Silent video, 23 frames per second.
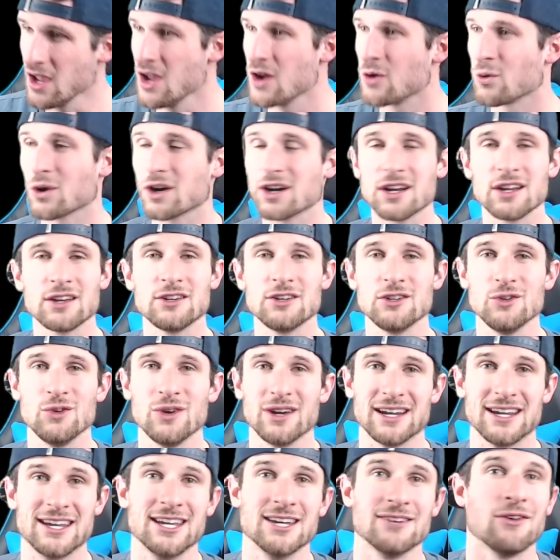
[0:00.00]
We're going to do
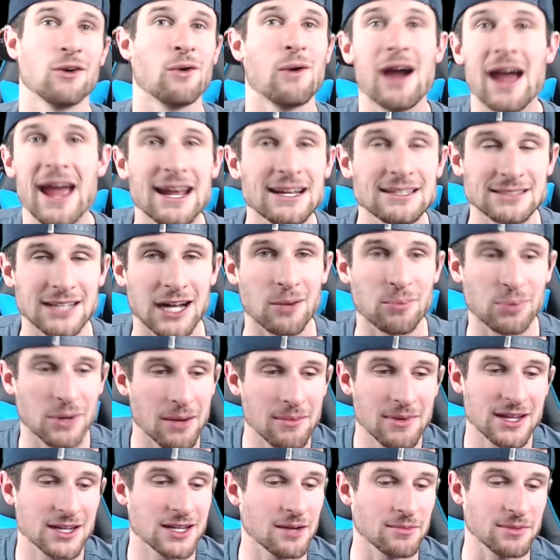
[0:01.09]
giveaways. I'll
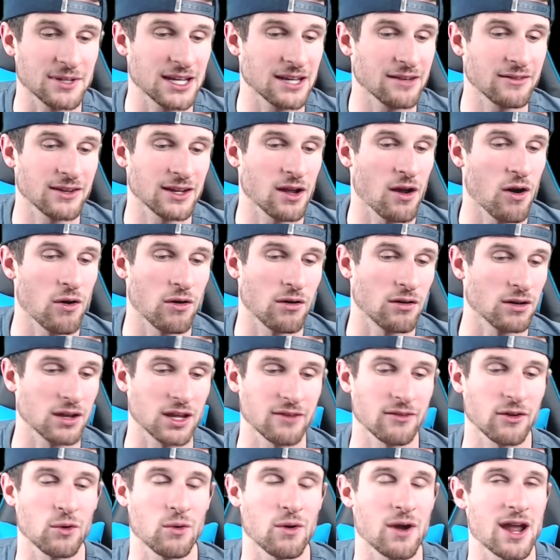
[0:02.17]
probably end up giving
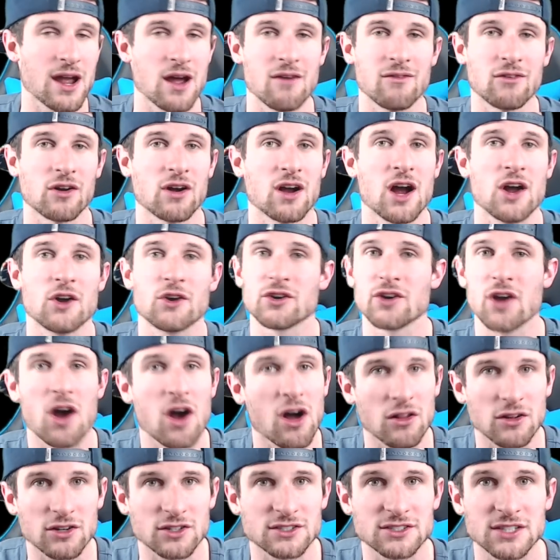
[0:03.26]
giving away over one hundred
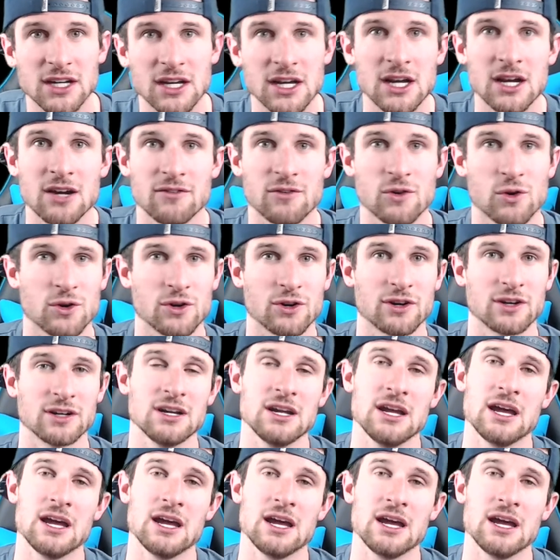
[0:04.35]
dollars for